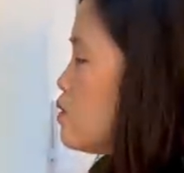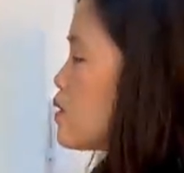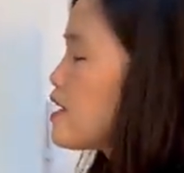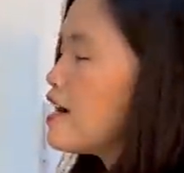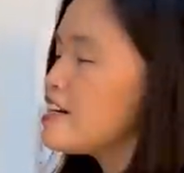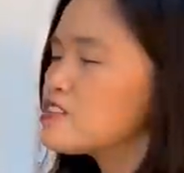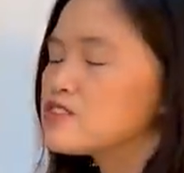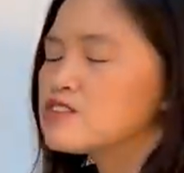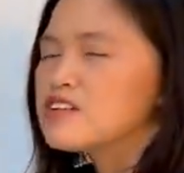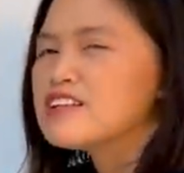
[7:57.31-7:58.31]
we
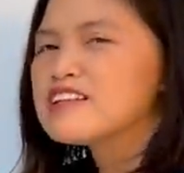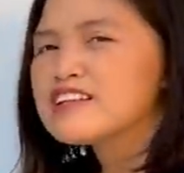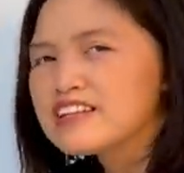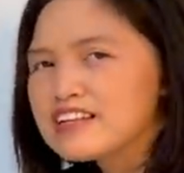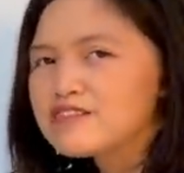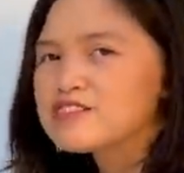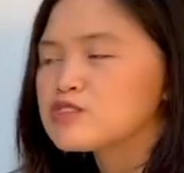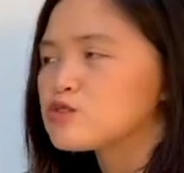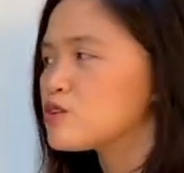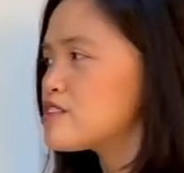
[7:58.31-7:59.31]
cannot leave
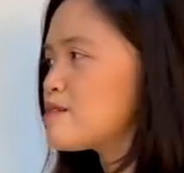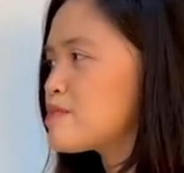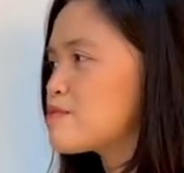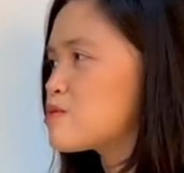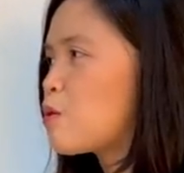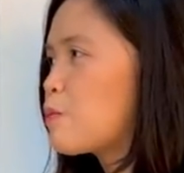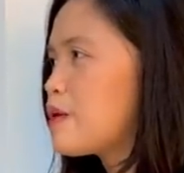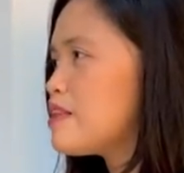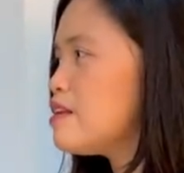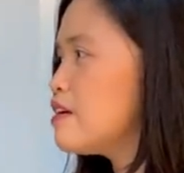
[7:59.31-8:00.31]
the door sometimes
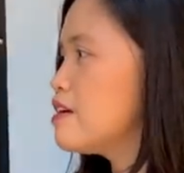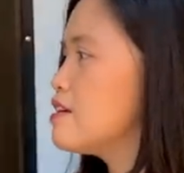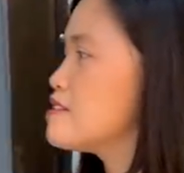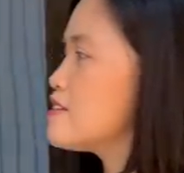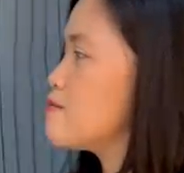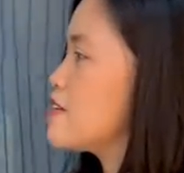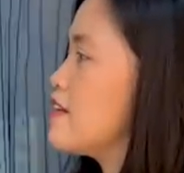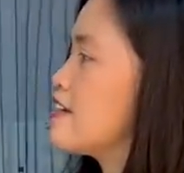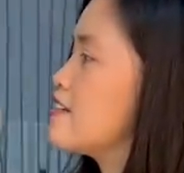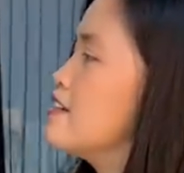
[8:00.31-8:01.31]
open. Something like